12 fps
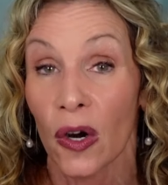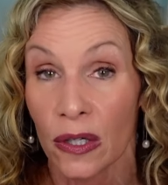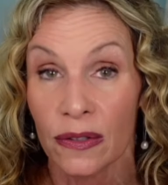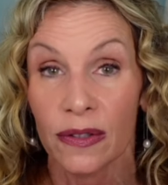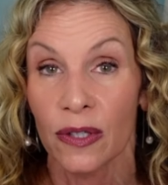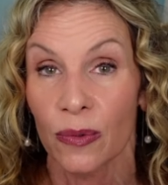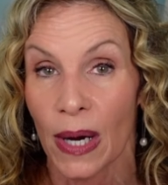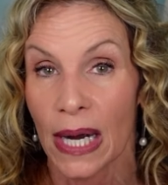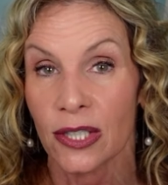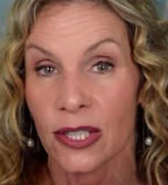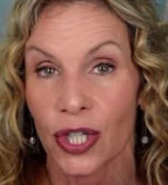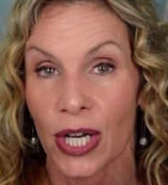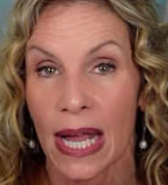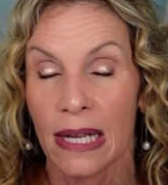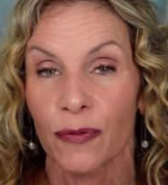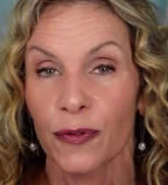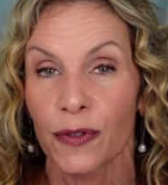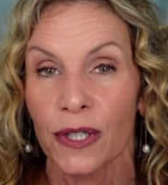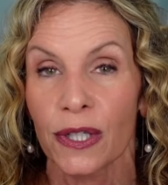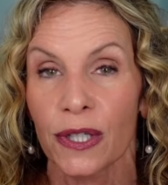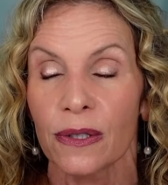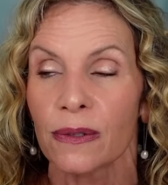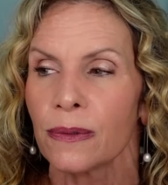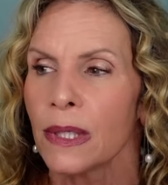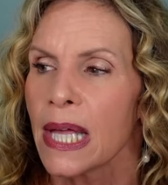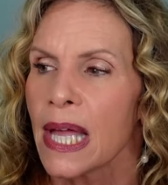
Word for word: aren't the right shade for you,